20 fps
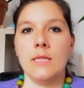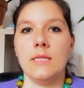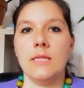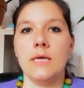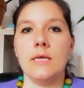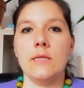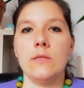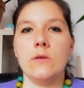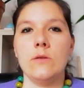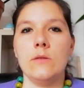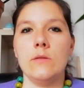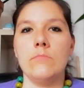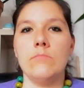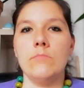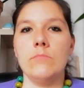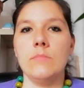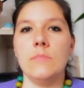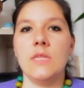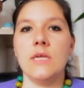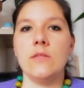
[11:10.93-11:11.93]
they
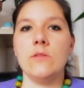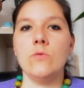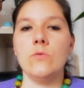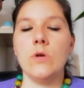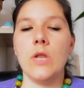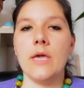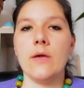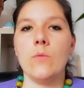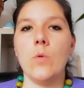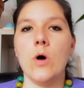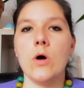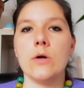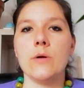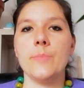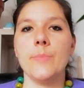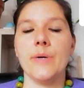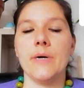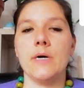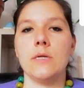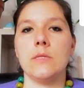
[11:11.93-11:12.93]
do like water,
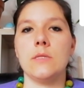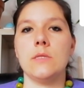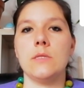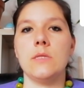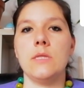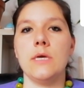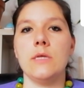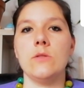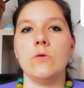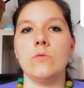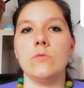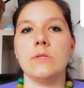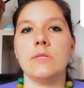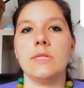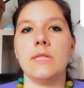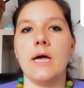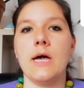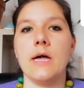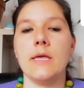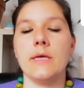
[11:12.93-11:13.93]
but they
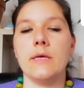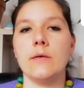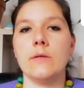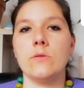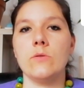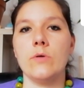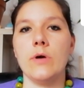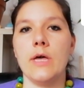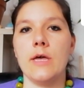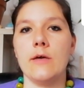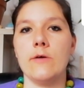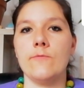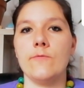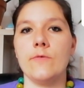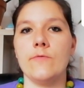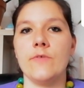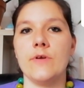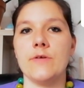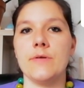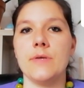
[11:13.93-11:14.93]
don't like to have
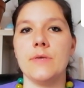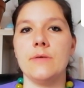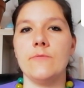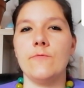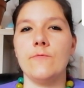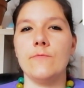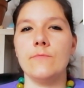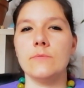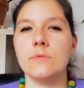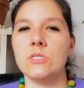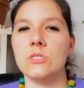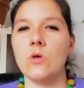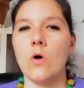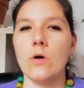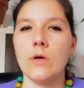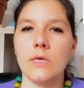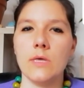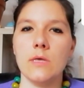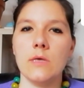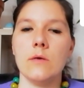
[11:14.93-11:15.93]
a very
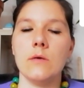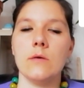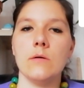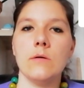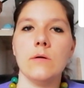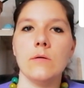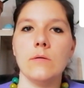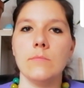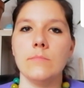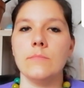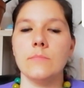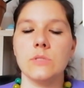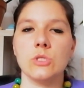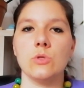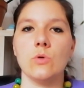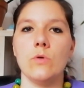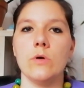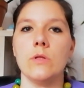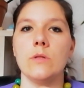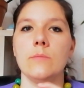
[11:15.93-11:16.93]
soggy
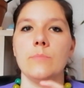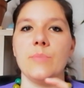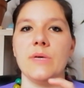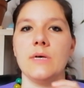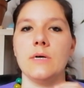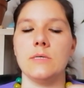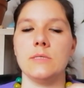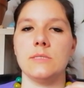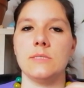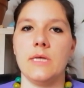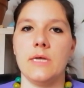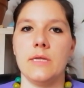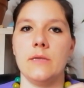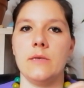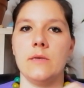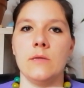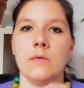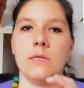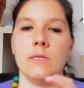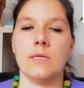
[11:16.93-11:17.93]
soil, because
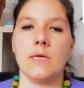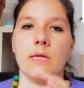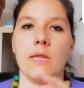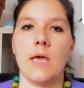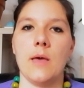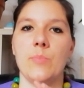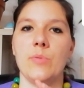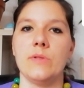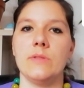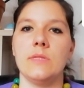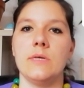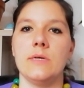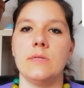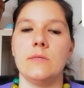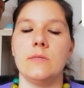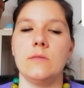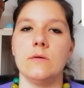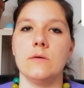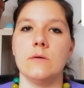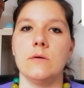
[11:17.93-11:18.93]
then it can happen
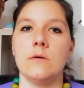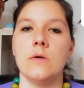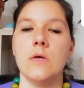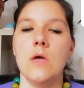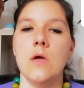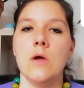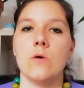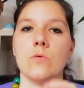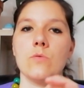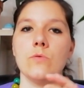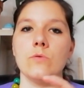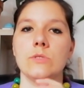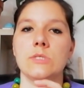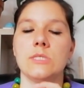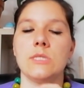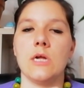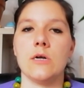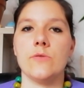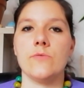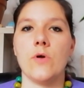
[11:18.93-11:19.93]
that the roots
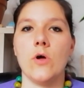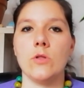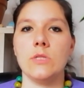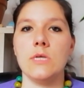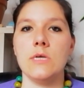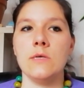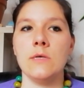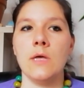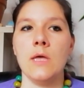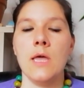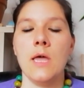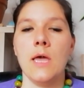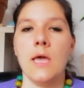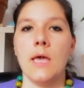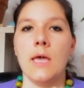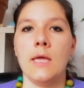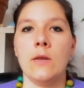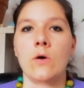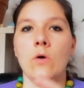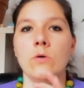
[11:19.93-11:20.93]
start rotting.
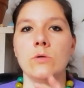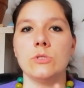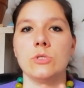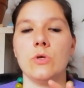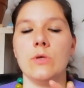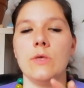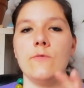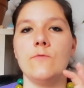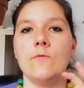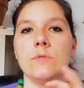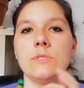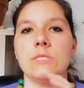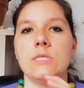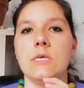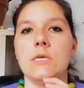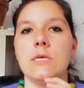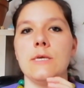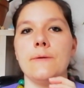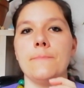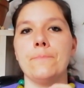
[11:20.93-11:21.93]
And also, if you
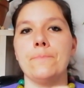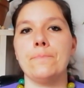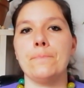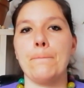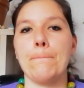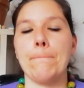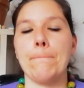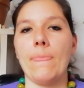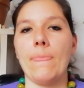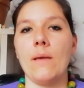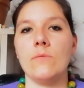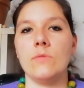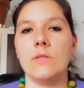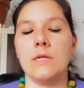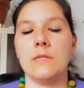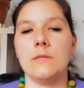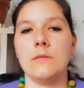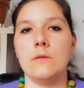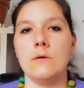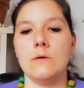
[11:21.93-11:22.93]
see
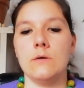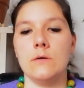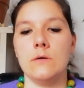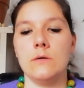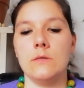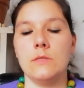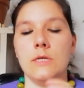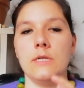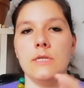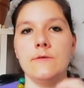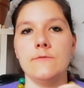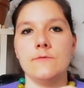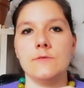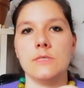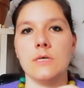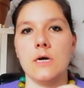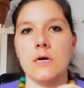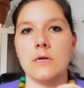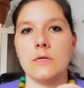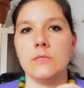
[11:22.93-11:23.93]
that the
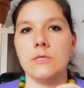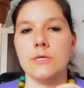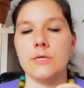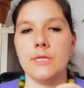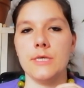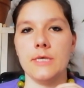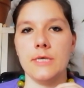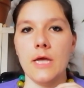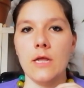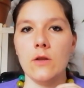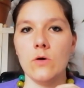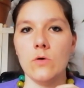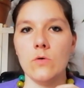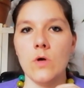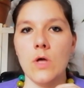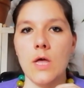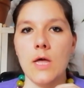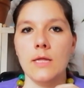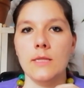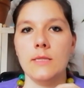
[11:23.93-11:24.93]
leaves are turning
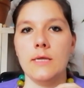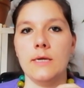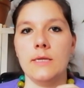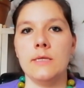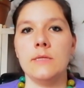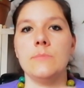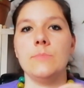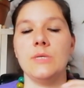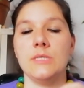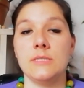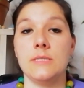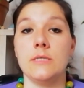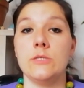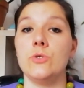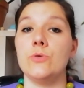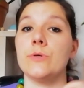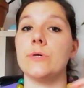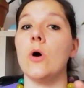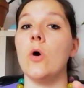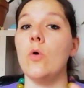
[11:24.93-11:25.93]
yellow, then it means
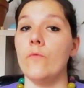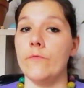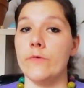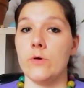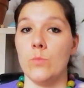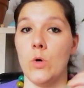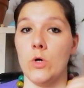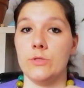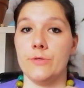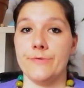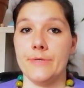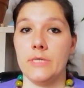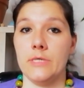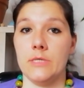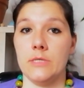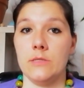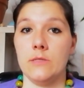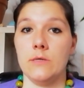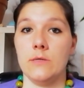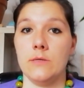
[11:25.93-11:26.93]
that you are
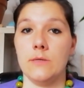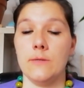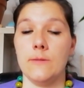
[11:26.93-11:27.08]
overwatering it.